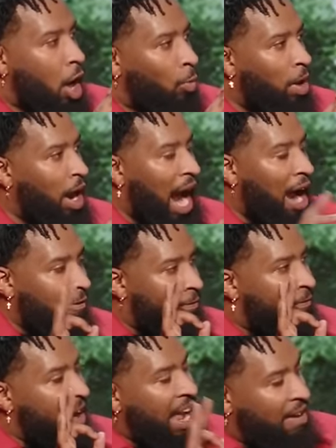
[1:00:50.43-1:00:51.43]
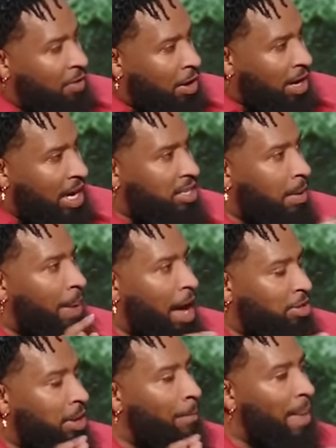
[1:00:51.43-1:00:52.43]
where our favor is
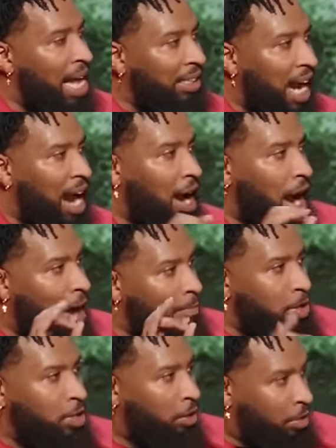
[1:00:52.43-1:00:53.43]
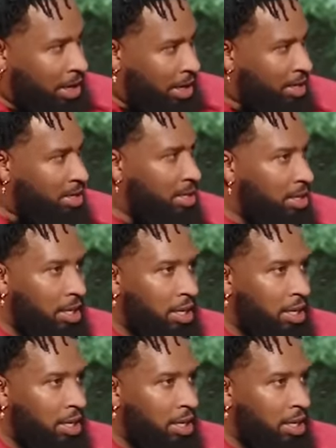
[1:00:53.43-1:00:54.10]
about to match our opportunities.